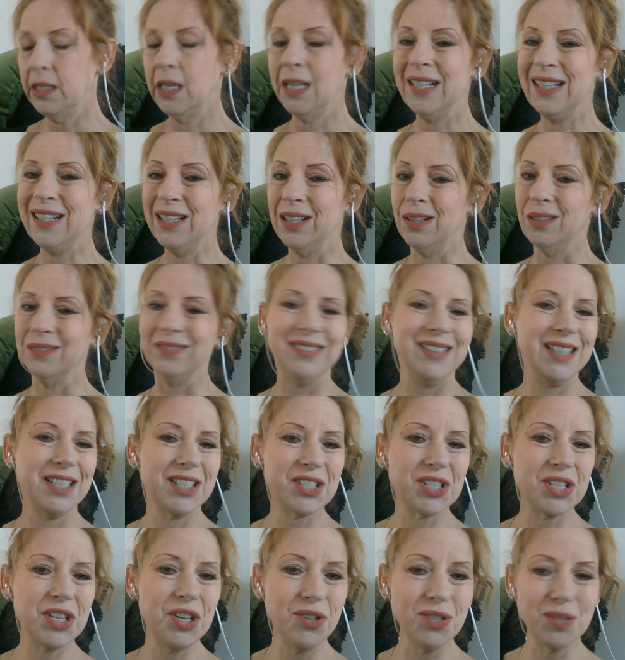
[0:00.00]
Oh,
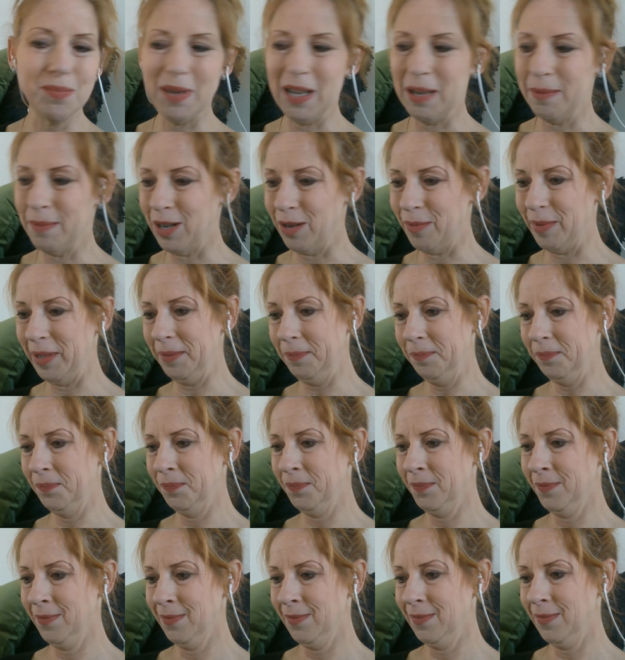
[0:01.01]
excuse me a moment,
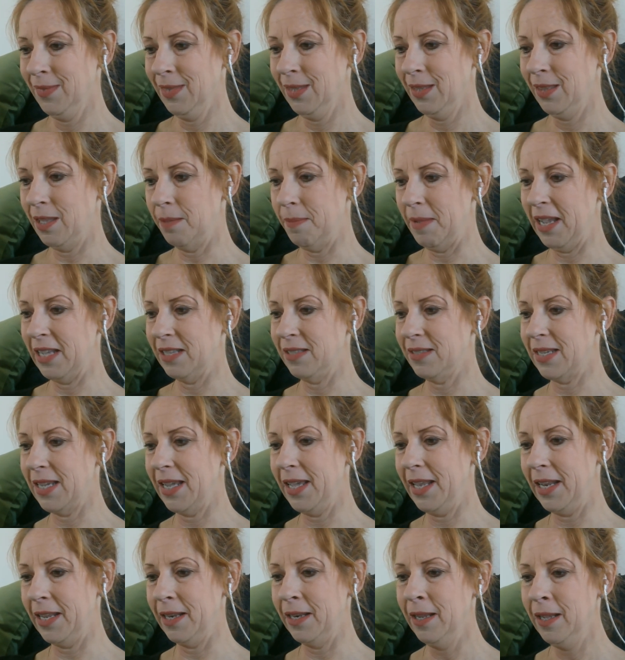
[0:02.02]
the man
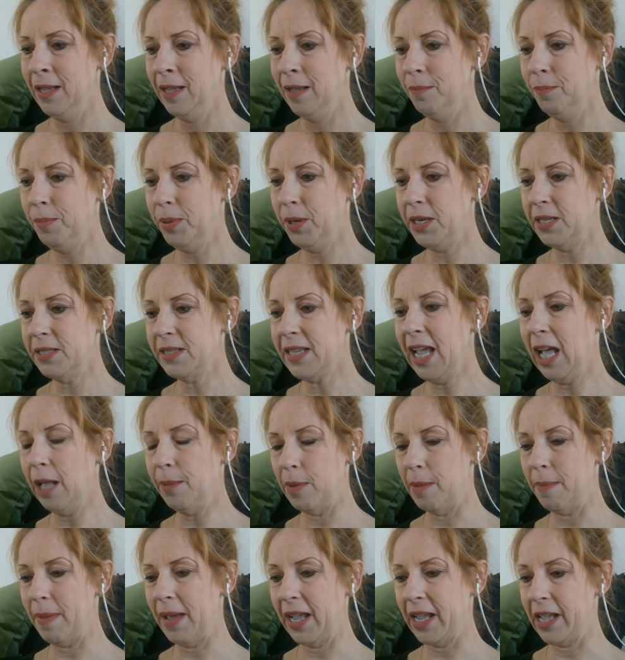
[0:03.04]
said, and put his
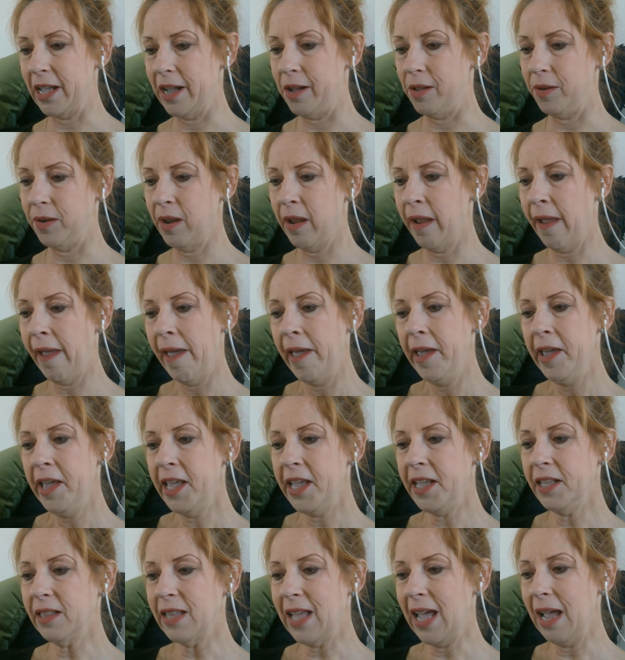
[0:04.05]
helmet back on. He
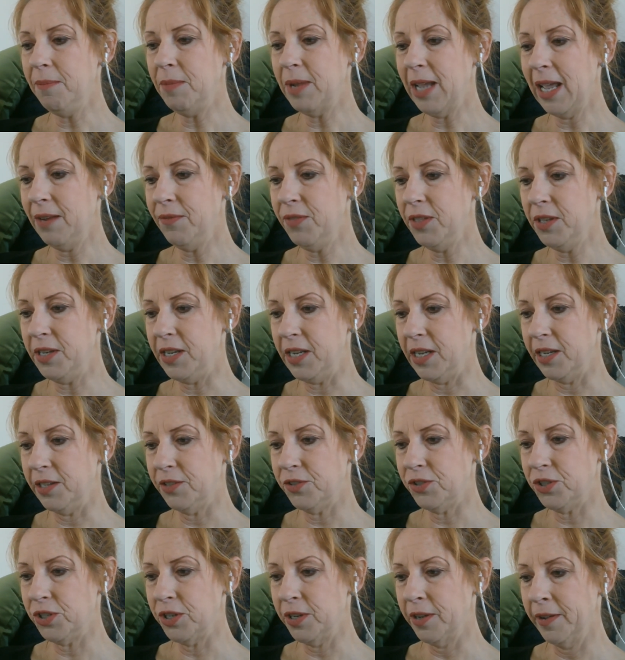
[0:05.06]
climbed out of the
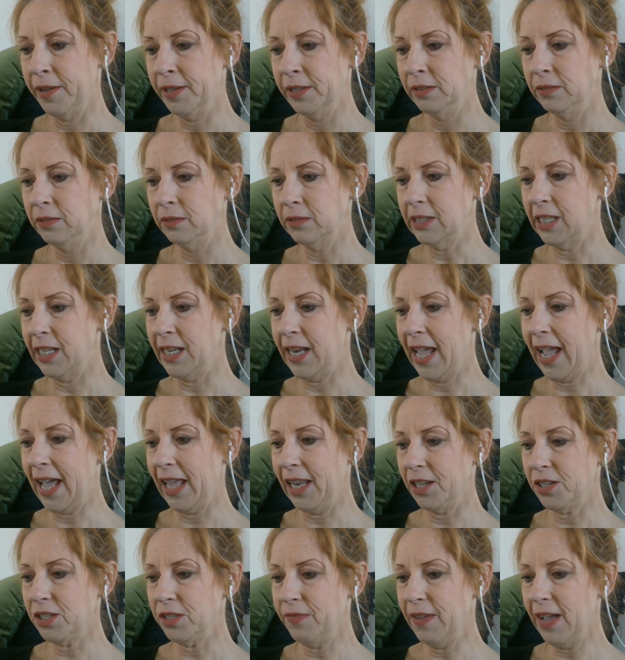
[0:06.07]
ditch, and
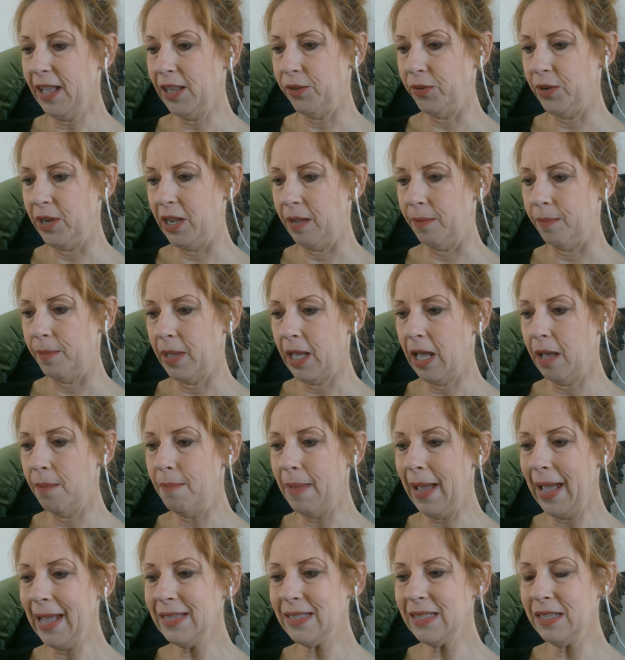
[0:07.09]
Alex followed him. A
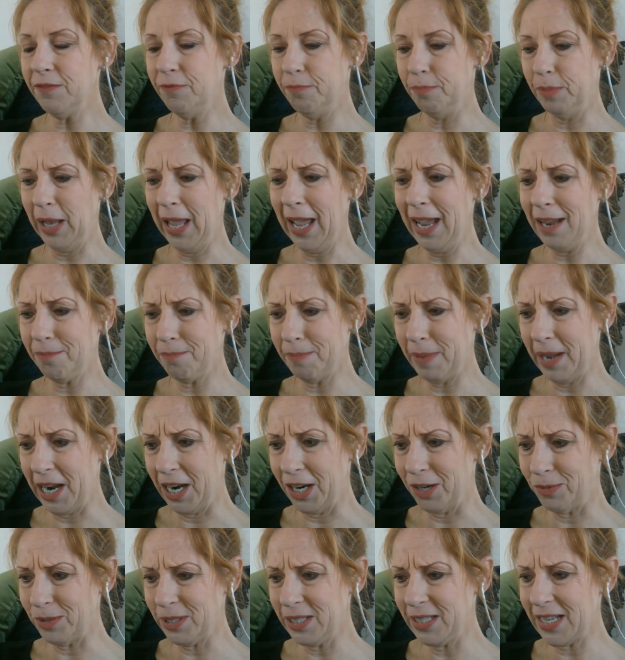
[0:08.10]
massive black bear
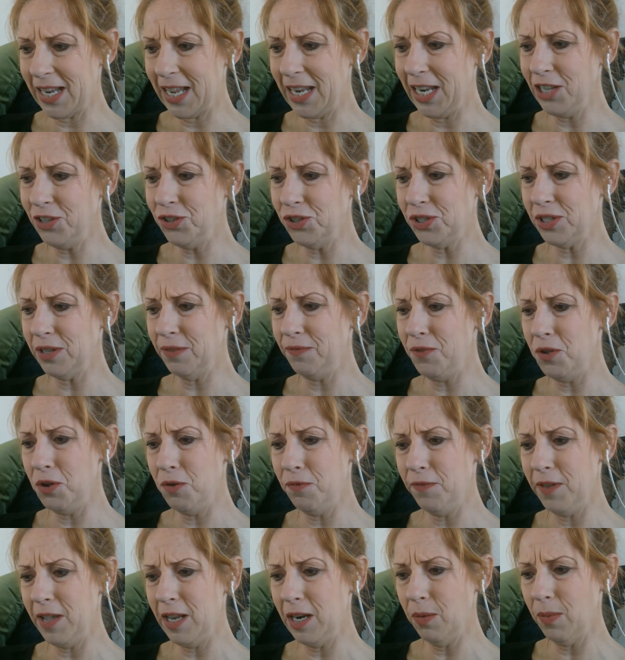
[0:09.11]
was standing just a few
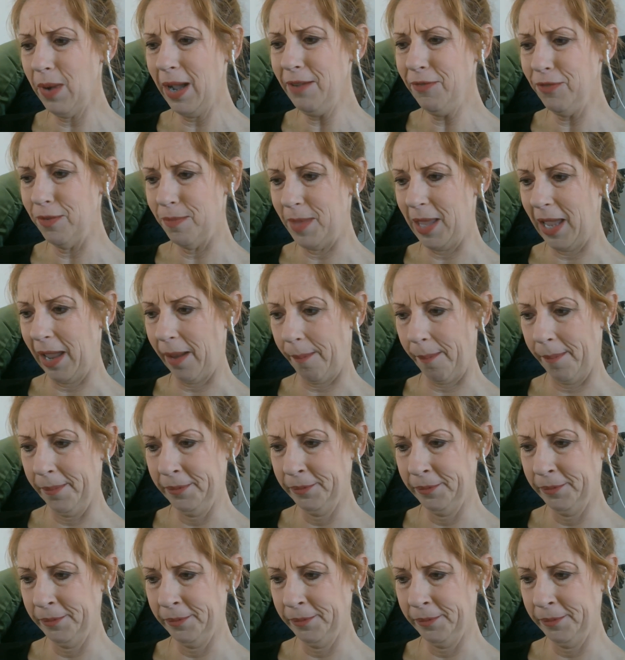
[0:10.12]
feet away from them.